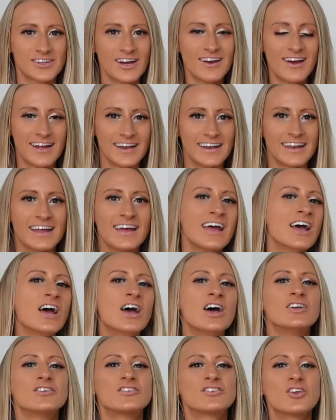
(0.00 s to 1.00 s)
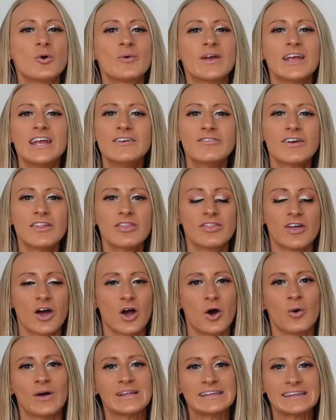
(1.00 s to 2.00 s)
done. So even
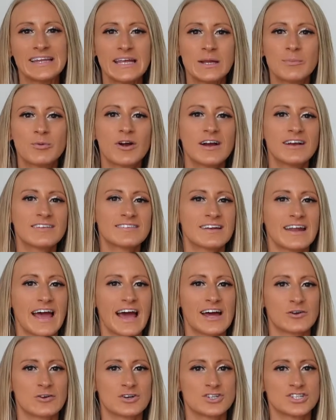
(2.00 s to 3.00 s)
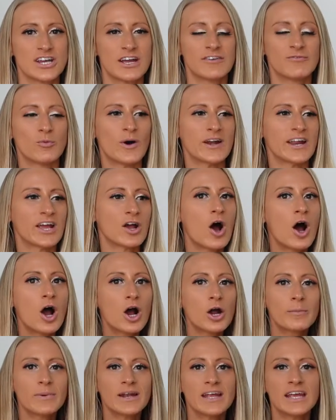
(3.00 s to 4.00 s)
though Libra is an energy of wanting
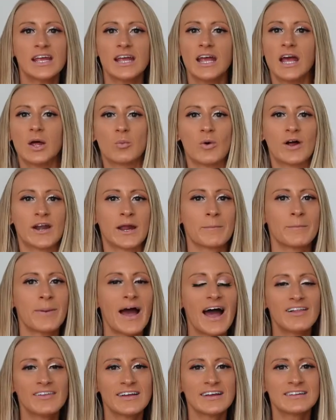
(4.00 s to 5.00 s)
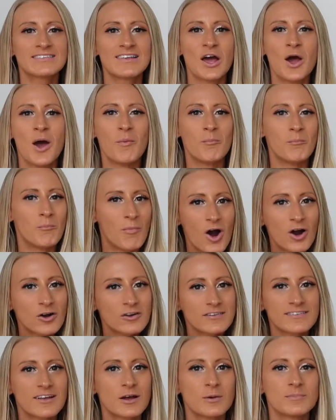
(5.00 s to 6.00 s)
harmony and wanting balance,
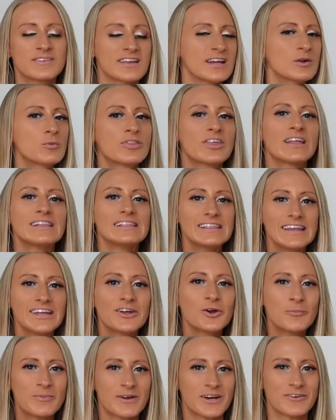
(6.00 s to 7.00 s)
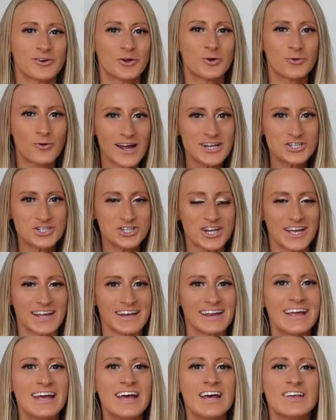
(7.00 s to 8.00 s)
Mars comes in with a little bit of aggression.
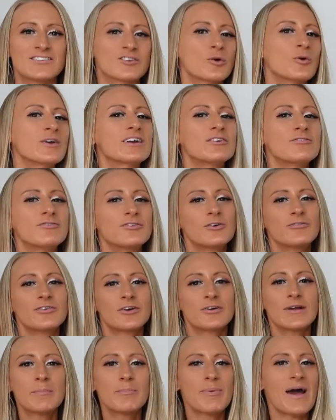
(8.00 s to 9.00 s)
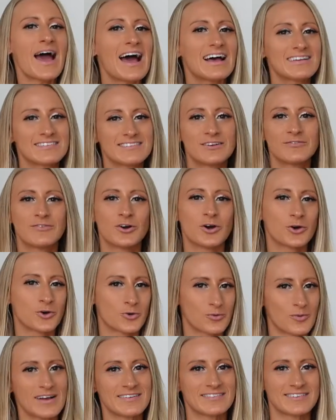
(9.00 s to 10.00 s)
So it can feel very passive
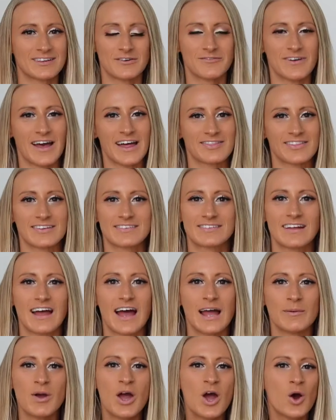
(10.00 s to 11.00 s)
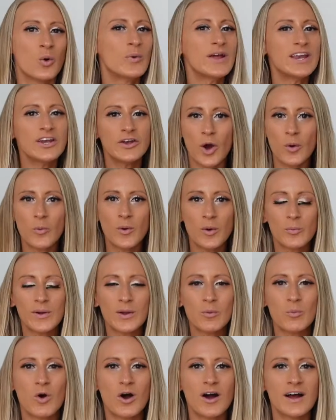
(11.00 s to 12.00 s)
aggressive at this time. We know what
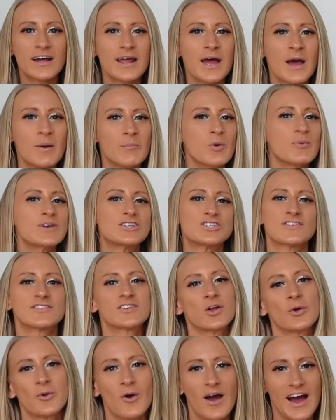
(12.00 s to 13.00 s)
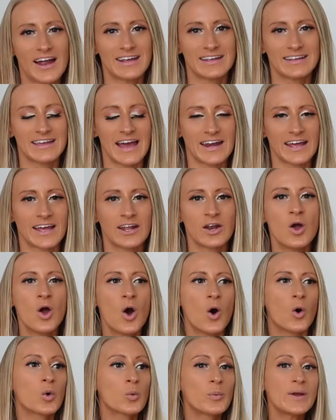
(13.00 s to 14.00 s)
we want, but we just don't know how to get it.
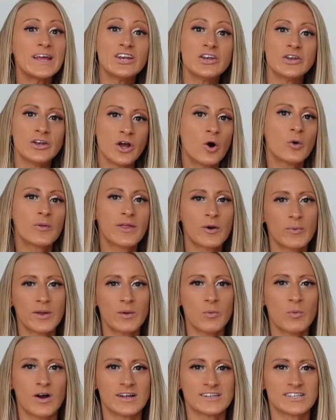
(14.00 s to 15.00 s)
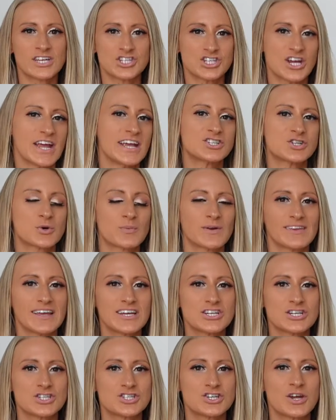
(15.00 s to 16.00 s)
Or we know that we want to change a
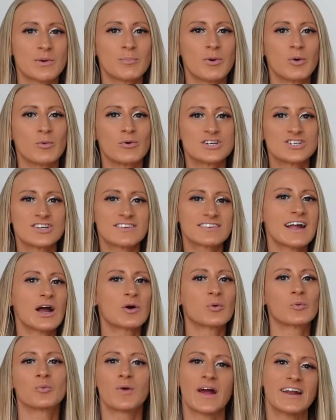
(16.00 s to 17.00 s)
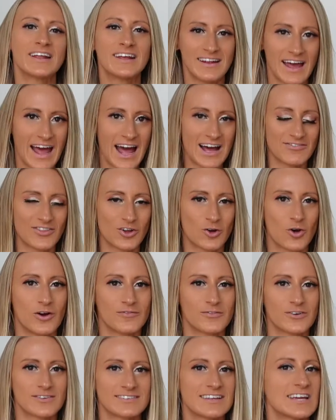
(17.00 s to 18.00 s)
relationship, but we're just not ready to have the
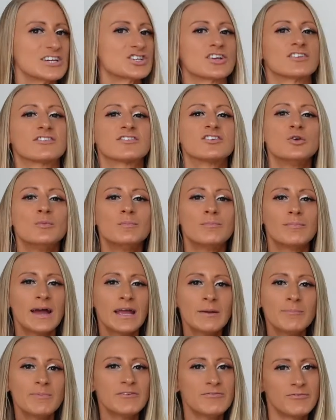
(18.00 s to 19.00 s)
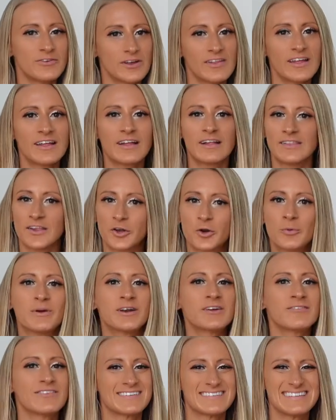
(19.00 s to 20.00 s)
conversation. So you might be feeling a little
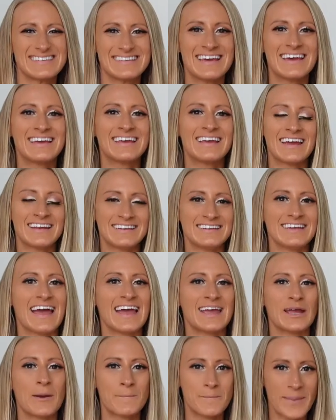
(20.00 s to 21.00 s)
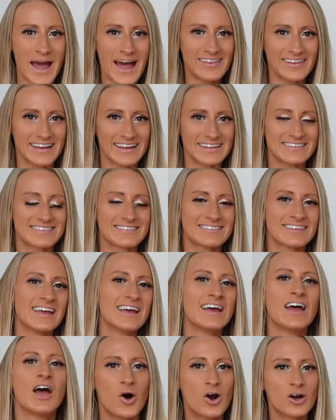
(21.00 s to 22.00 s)
bit of this yin and yang balance.
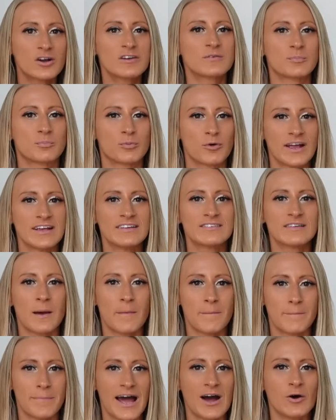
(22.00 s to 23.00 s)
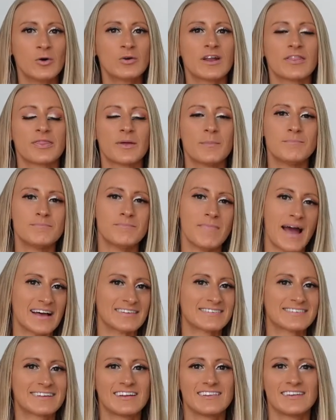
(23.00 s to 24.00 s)
Mars brings about the
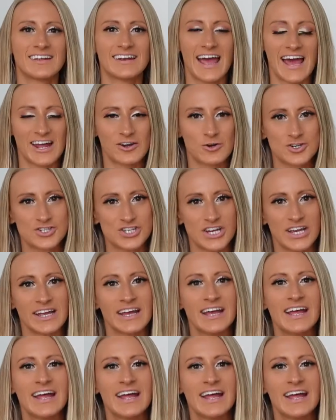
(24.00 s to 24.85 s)
masculine energy.